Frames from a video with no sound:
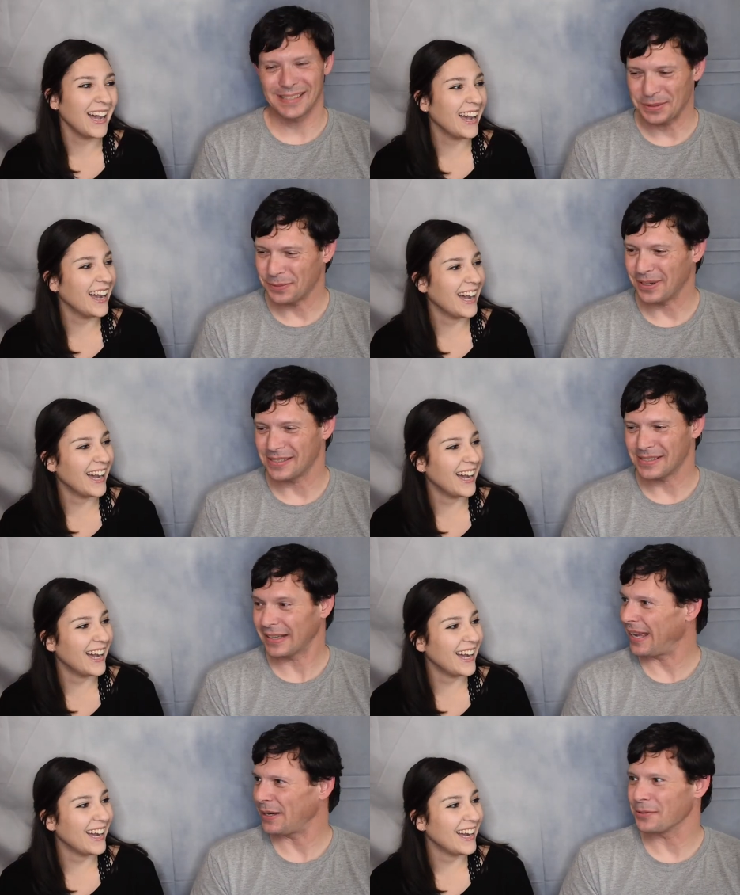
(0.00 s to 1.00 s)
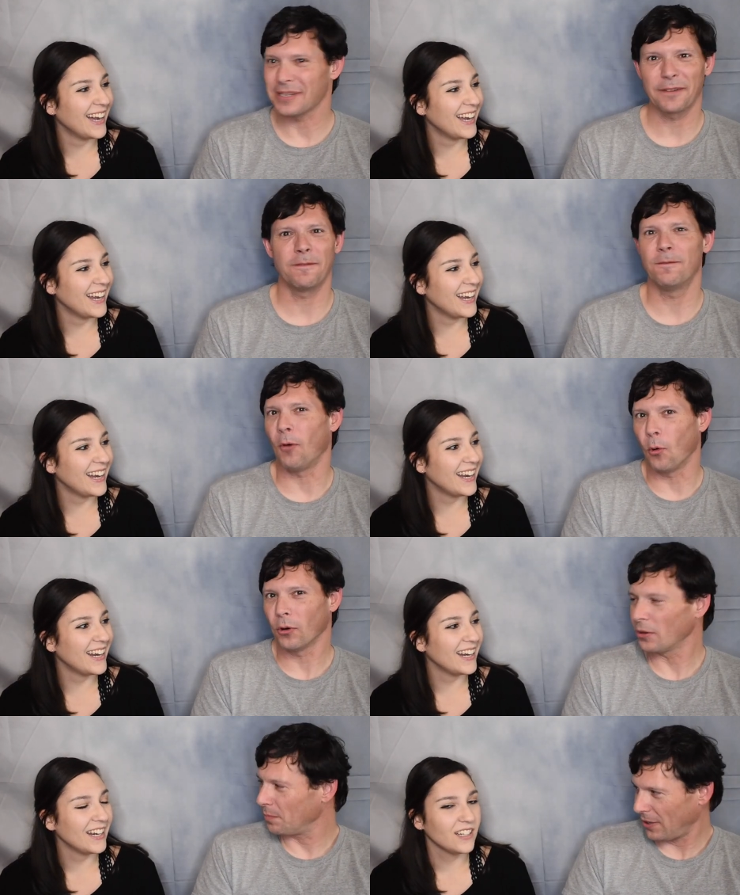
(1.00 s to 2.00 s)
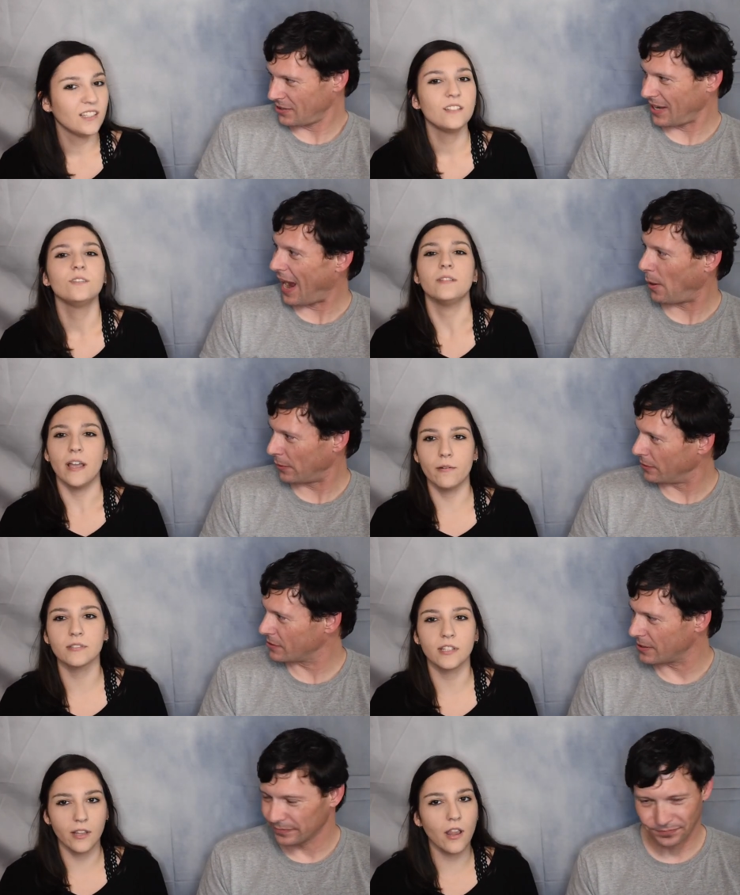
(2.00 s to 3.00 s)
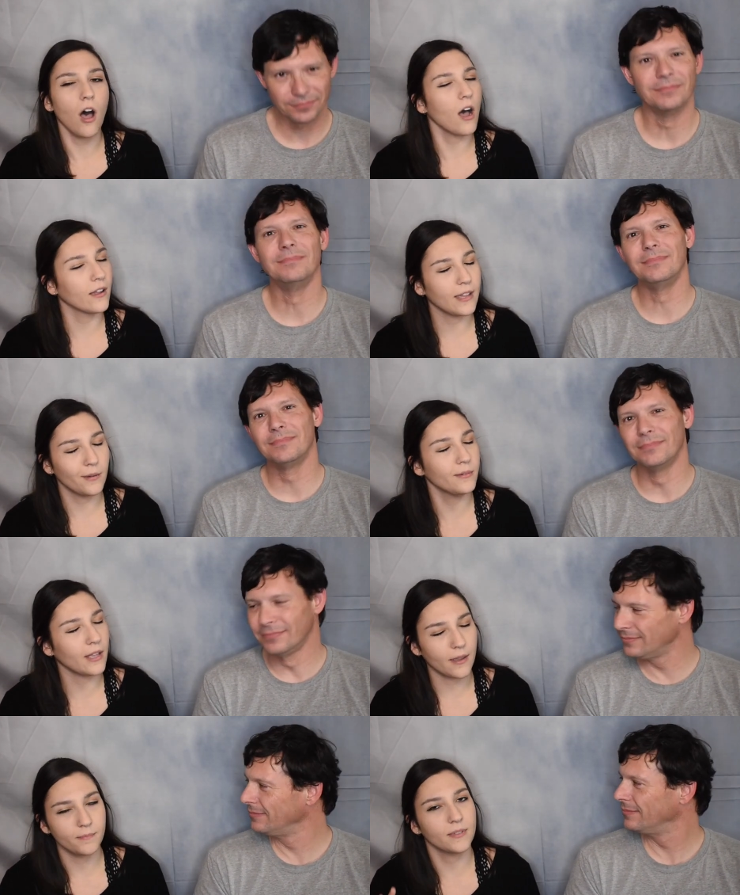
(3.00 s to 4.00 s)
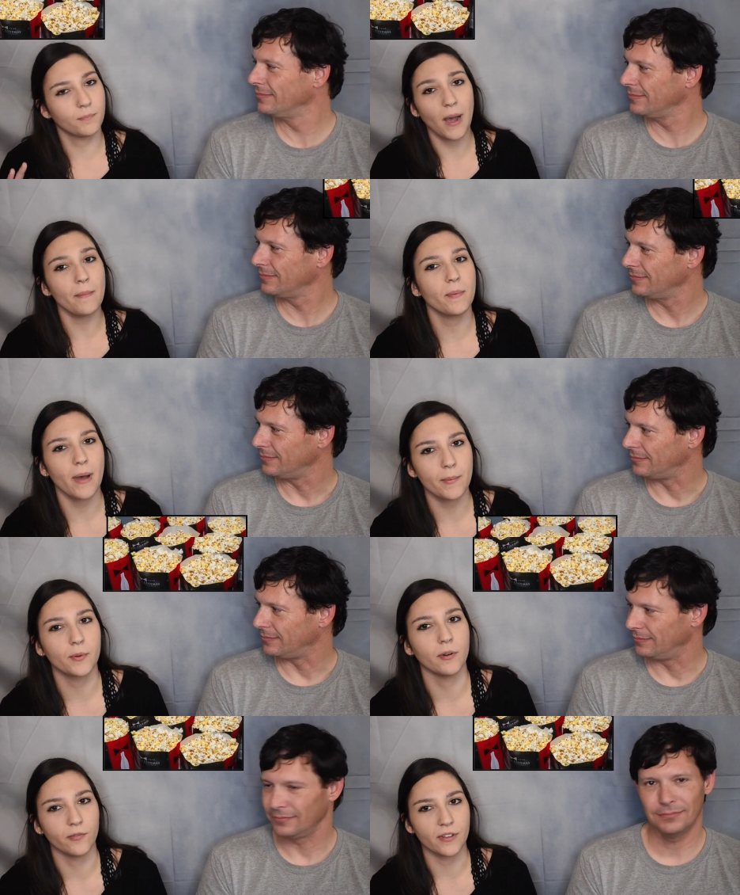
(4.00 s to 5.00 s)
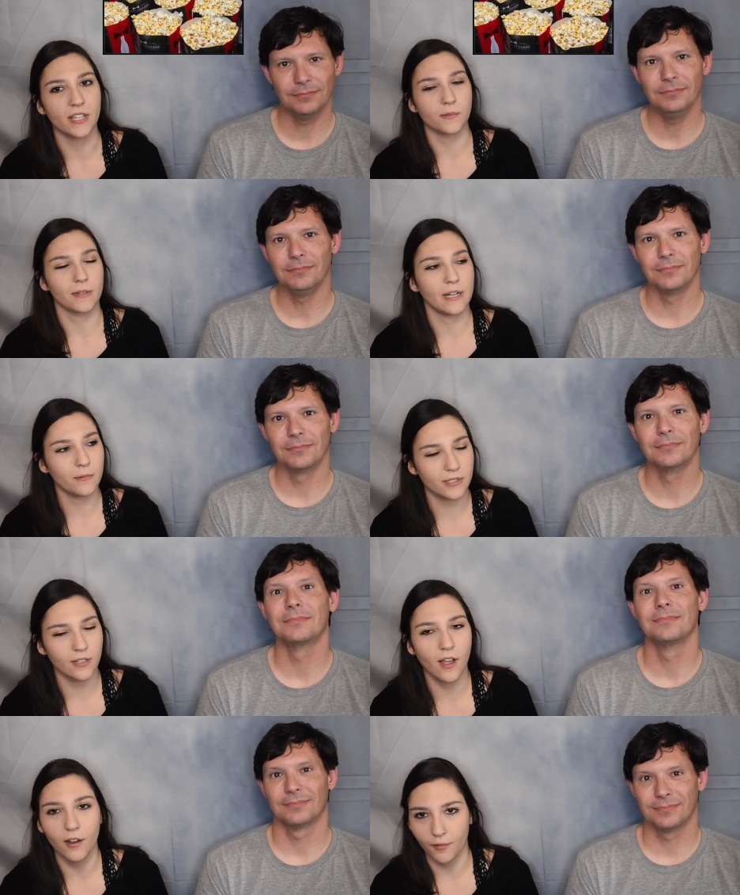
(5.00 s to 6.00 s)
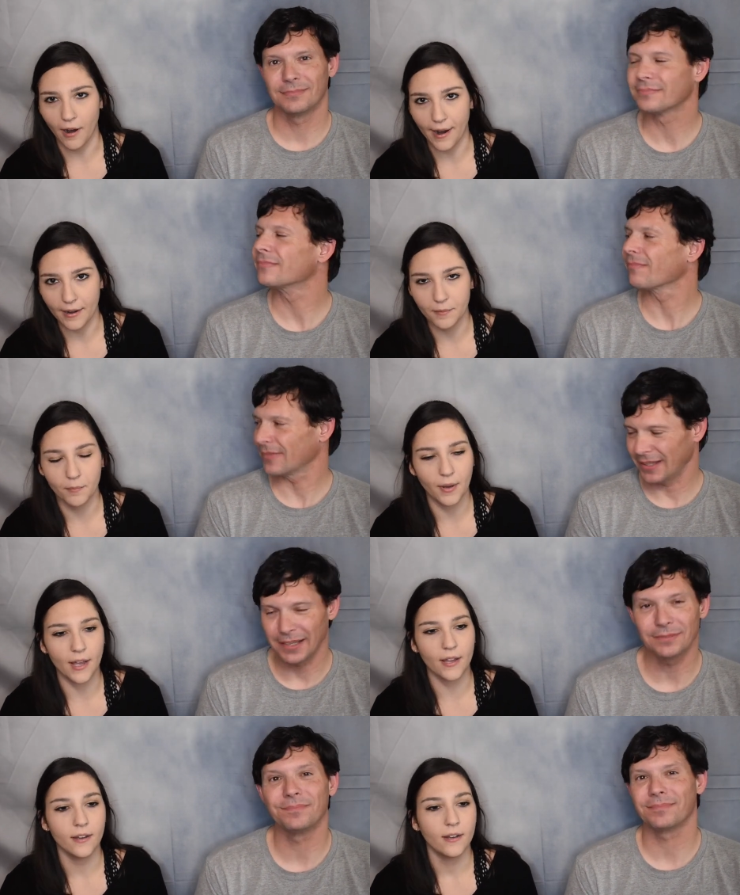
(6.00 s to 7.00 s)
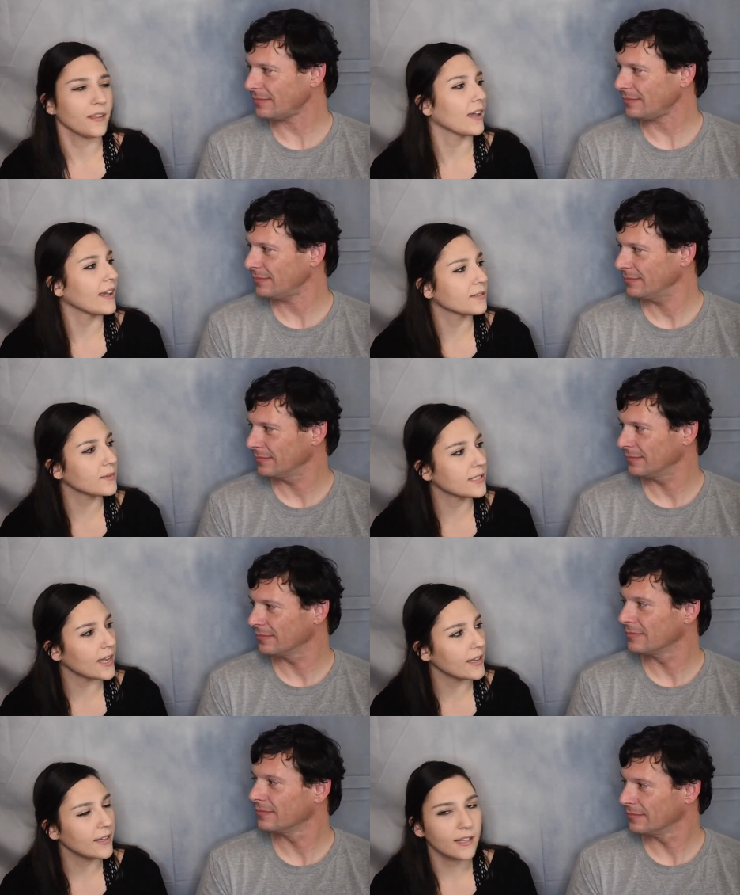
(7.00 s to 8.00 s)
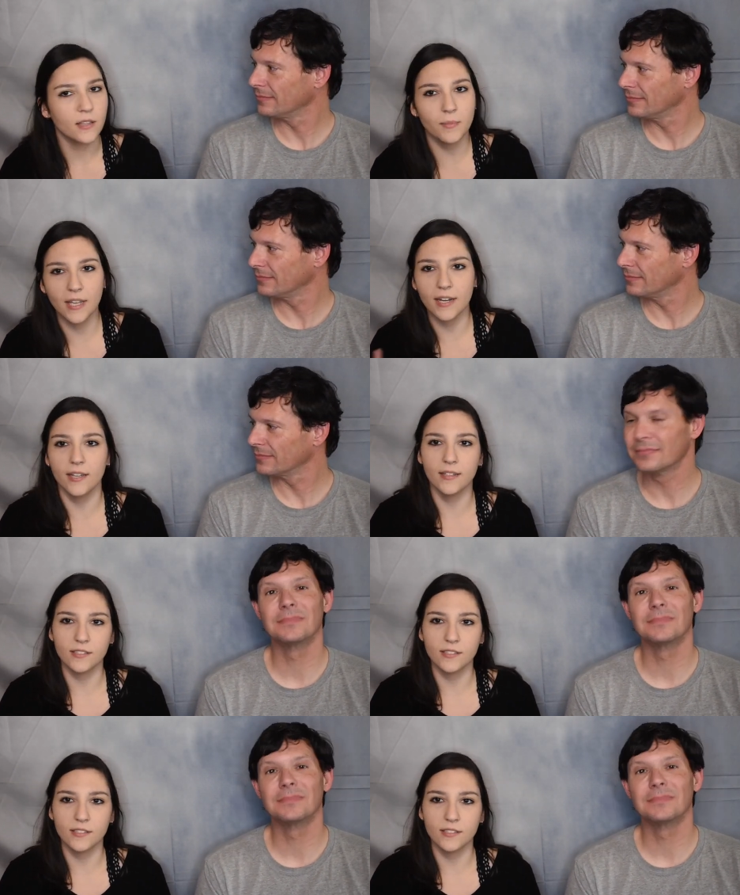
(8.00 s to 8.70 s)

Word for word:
Speaker 1: It was. Again, it was like four plus hours. It was a
Speaker 2: long, it, pop the popcorn for this one. It was a long ride. But I think as we said, in the beginning,